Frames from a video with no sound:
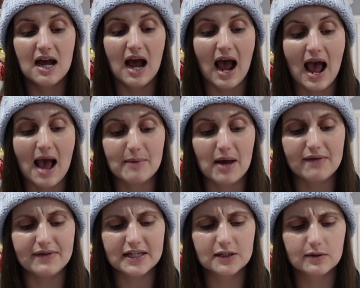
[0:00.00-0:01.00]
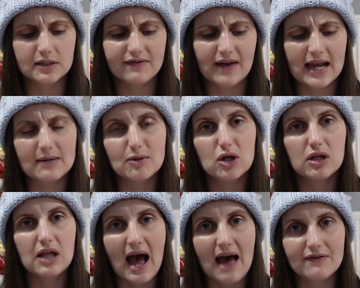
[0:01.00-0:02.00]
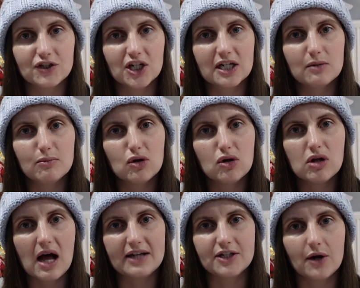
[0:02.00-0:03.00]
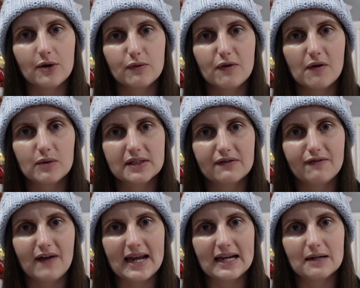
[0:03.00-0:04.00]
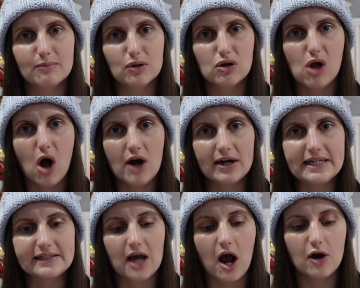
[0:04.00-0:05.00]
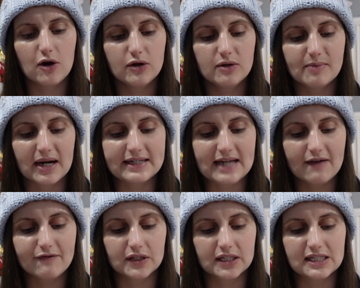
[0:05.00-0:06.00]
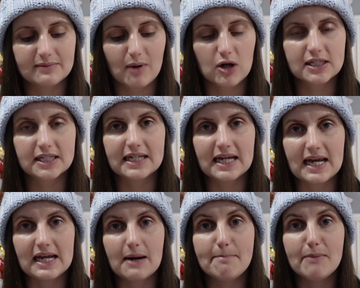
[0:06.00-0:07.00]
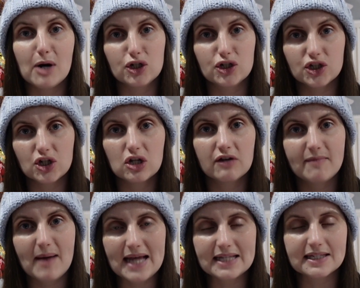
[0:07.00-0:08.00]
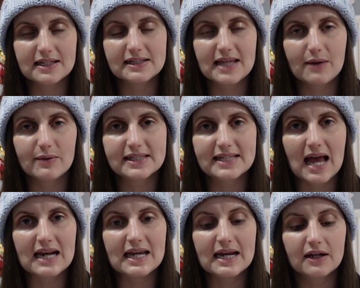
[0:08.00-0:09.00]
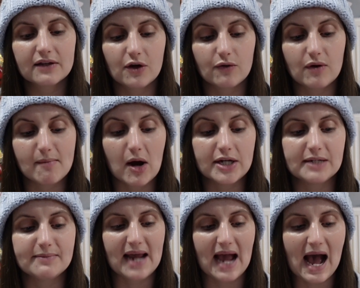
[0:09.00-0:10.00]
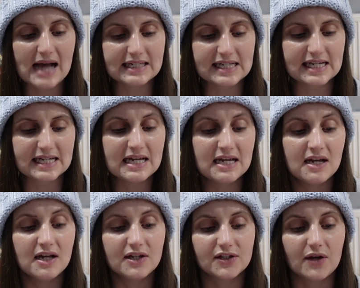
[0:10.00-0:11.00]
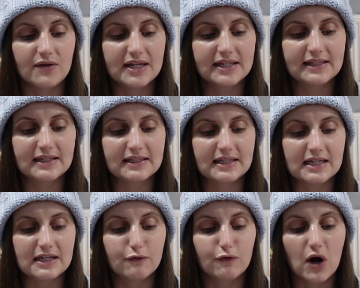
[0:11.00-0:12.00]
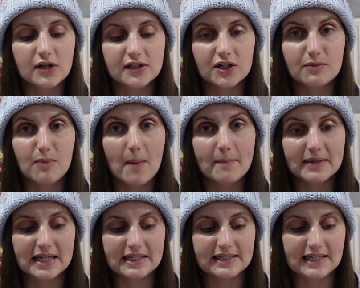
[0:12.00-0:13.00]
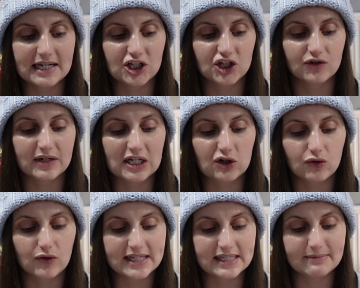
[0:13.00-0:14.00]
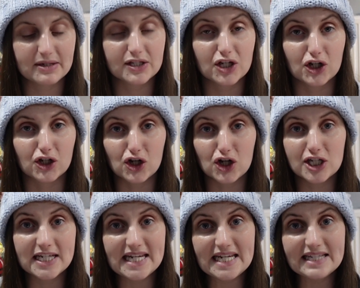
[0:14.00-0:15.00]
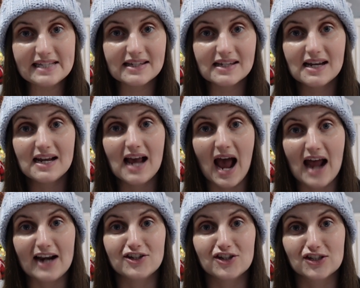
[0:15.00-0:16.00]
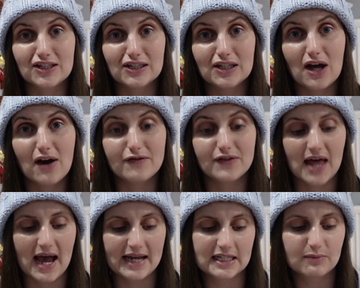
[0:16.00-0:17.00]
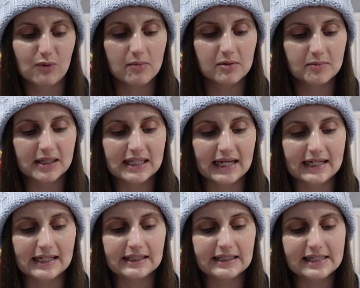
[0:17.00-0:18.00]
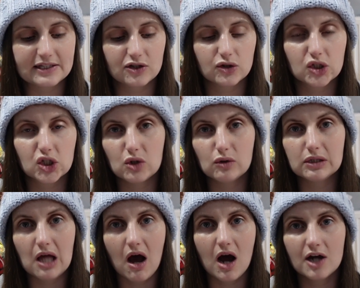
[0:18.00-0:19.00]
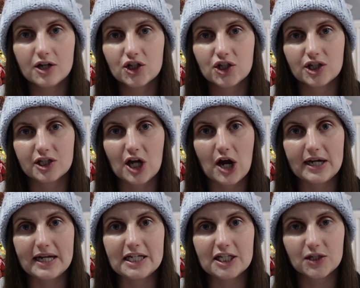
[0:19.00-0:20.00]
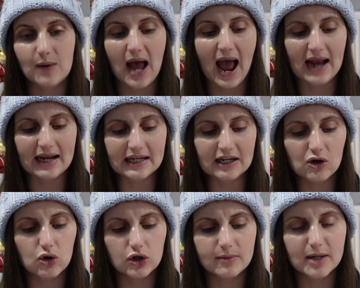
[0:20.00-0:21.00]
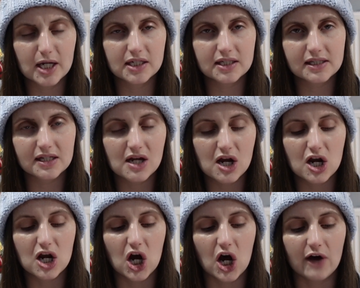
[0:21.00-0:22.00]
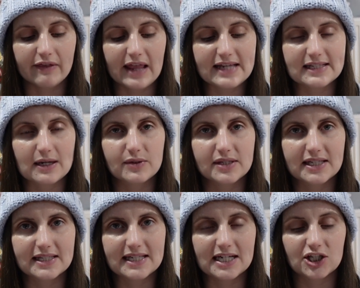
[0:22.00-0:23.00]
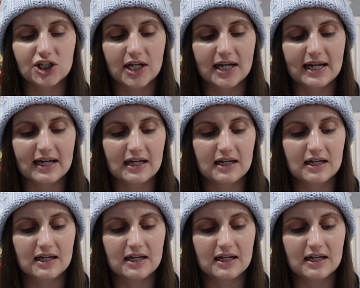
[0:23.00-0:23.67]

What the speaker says: and this was available at the Jingle Ball. I don't know if it was available on its own, but I definitely spotted it in a bundle of patterns they were selling that reminded had it. So this is the Frosted Pumpkin Stitchery Christmas Goodies, and I just love that. It's probably like a little too large to turn it into a hanging ornament, unless I was to stitch it